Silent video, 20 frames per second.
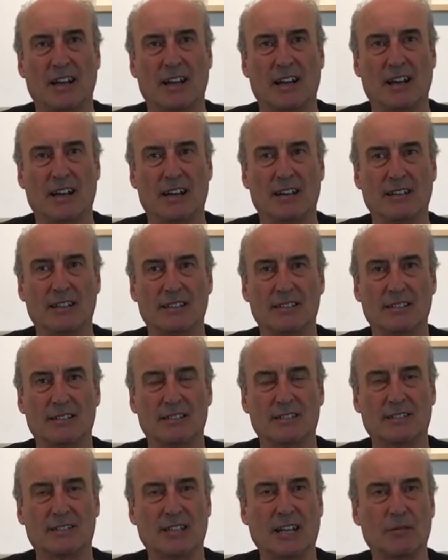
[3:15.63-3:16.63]

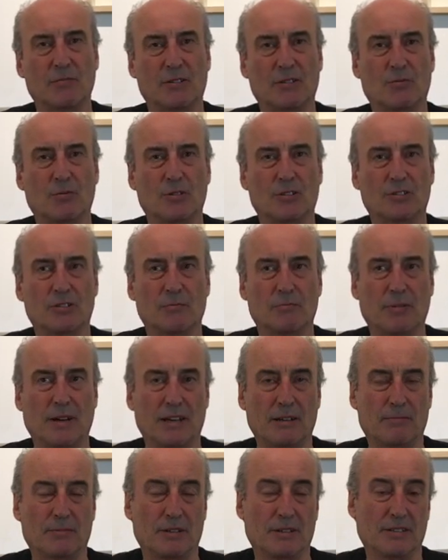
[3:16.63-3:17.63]
And same with works on
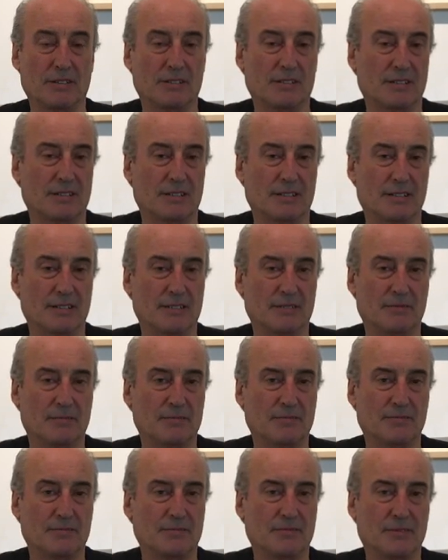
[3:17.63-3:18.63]
paper.
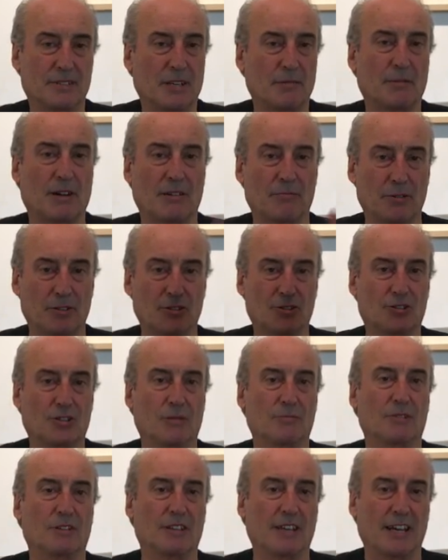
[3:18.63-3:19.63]
They might have been
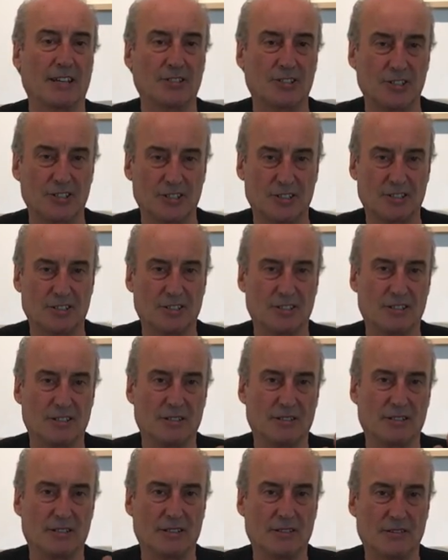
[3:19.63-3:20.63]
trimmed at the edges
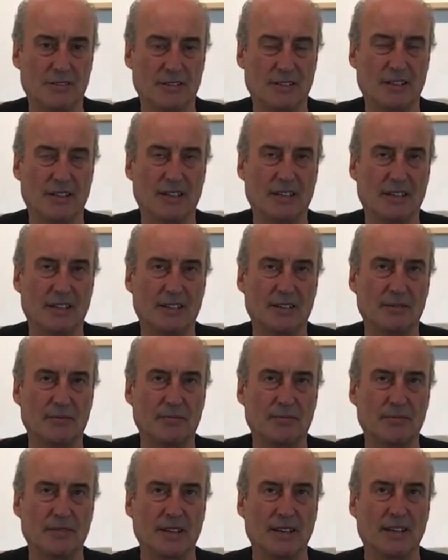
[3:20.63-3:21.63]
and
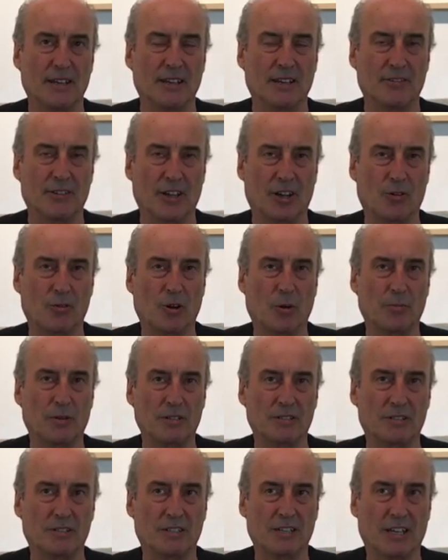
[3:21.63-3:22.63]
they crop
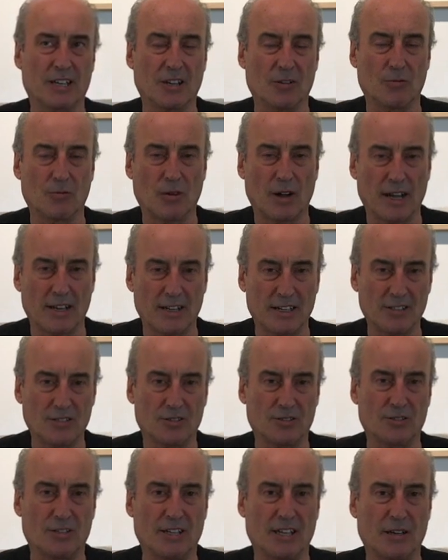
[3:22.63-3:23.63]
it to take it right
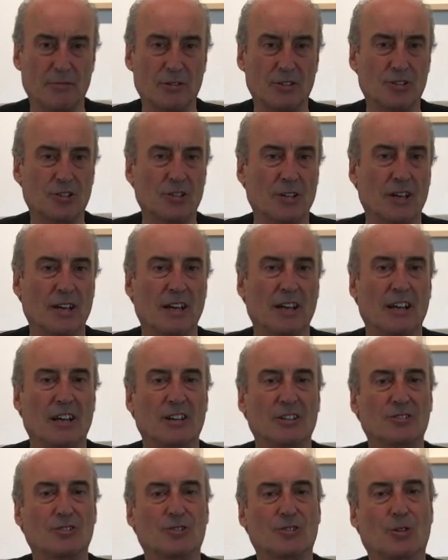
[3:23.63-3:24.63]
into the image.
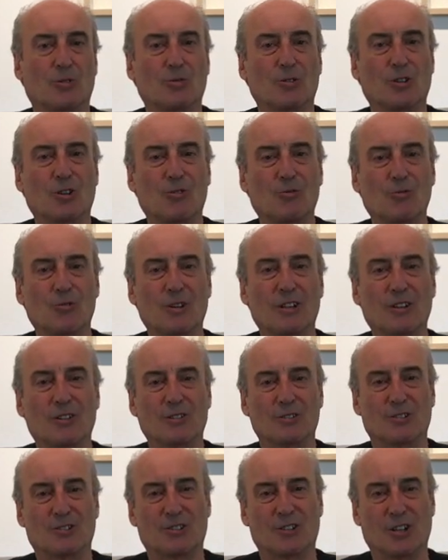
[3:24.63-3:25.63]
So you're really
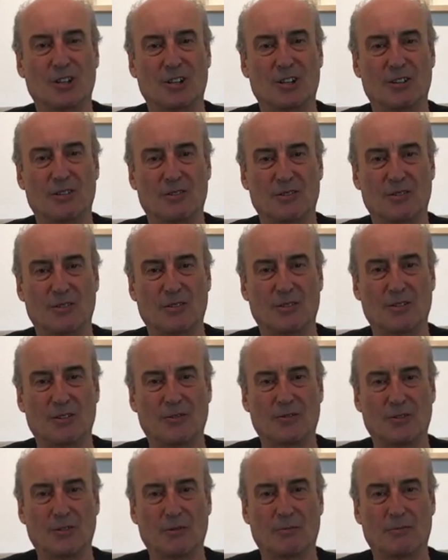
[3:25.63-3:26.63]
not seeing
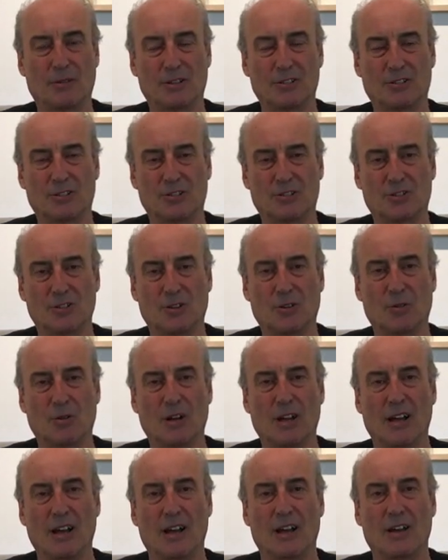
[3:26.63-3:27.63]
the full picture.
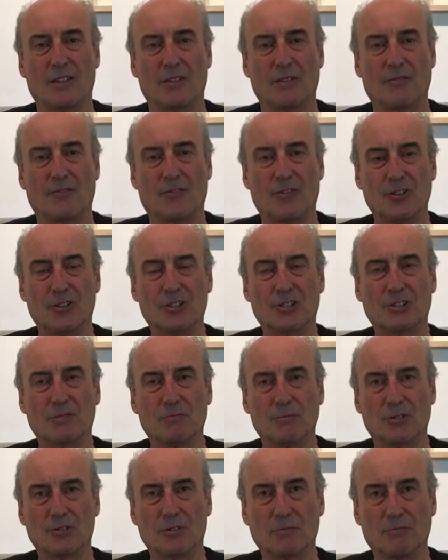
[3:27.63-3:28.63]
So first
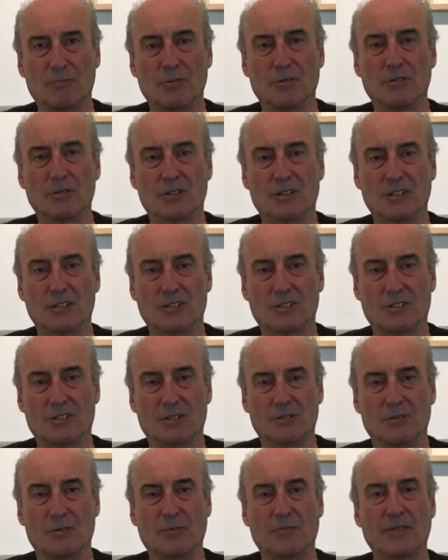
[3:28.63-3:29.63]
and most important thing to
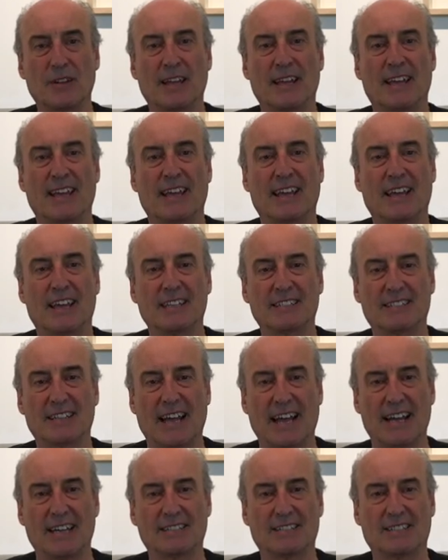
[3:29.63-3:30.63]
do is
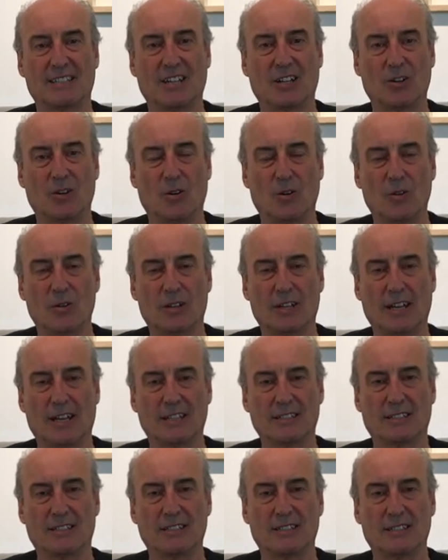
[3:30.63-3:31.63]
ask in all
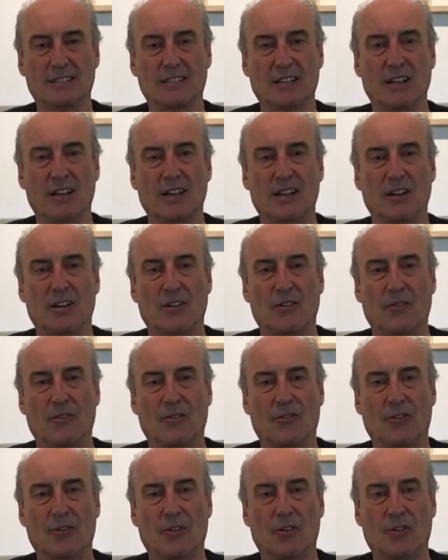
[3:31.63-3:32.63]
cases
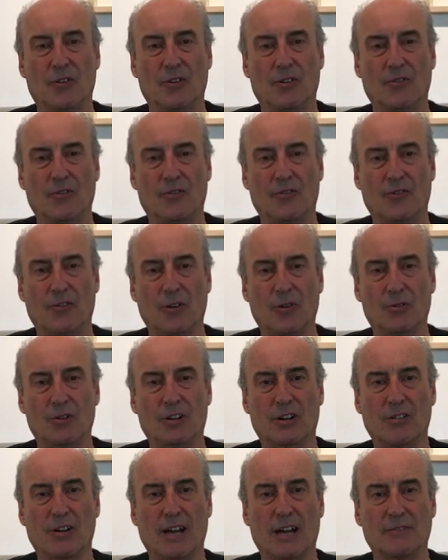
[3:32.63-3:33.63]
for
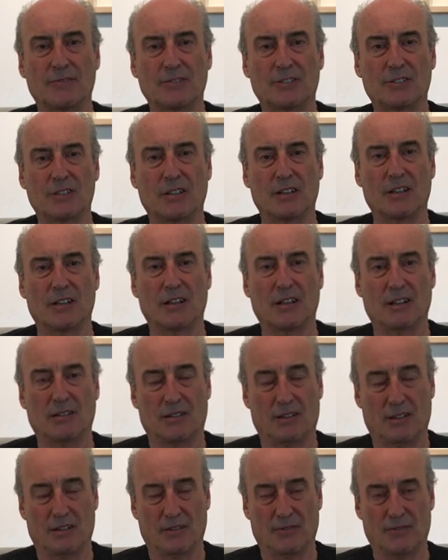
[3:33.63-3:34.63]
photographs
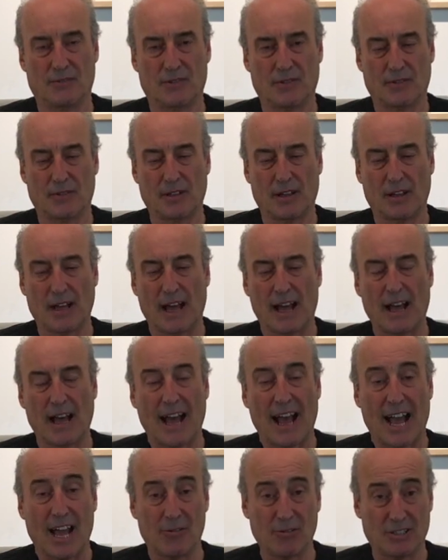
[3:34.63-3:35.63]
of
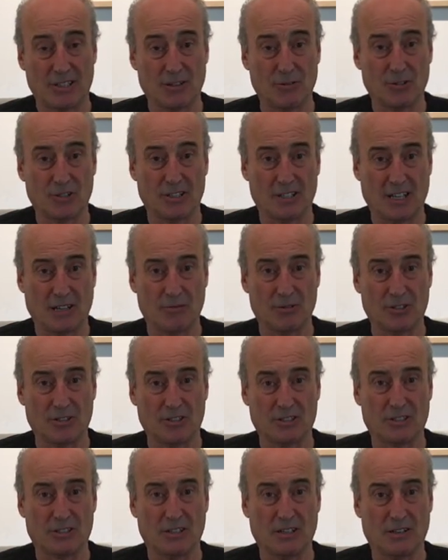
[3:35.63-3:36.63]
high resolution
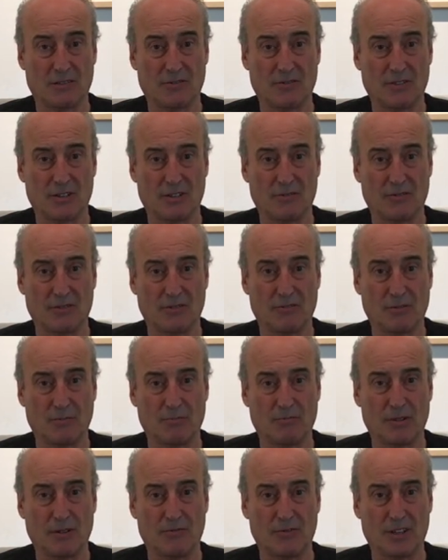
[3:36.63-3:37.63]
images
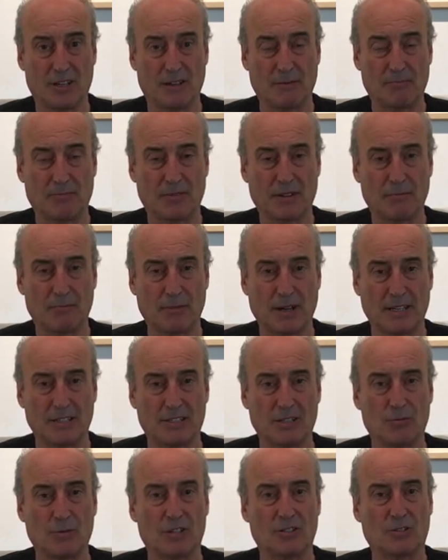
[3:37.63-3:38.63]
of the
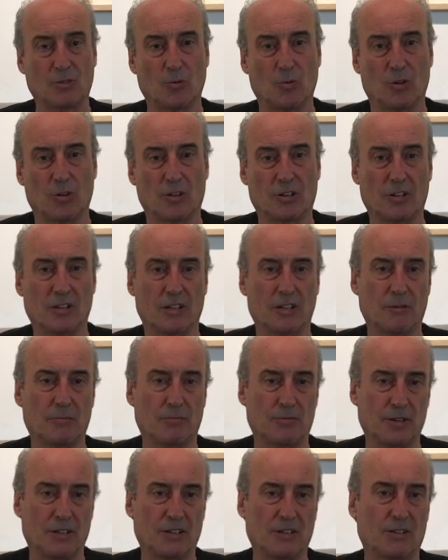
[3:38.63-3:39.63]
painting, whether it's a watercolour, a
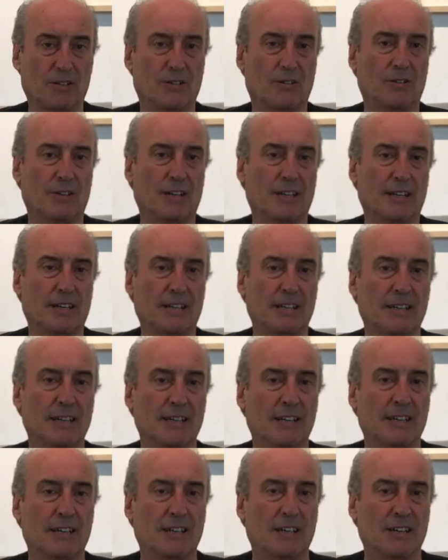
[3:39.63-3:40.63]
print or an
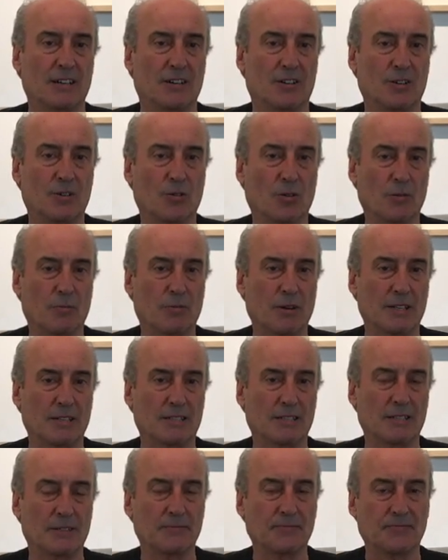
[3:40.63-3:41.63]
oil
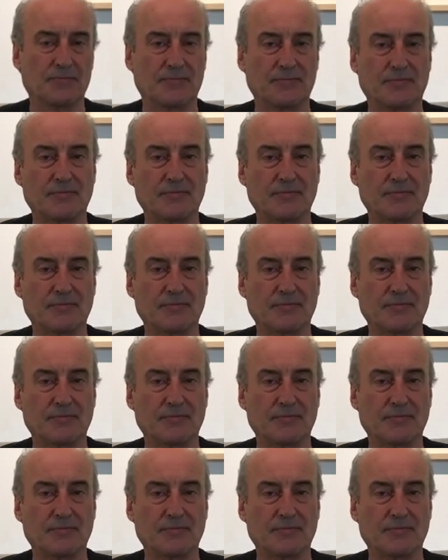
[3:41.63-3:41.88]
painting,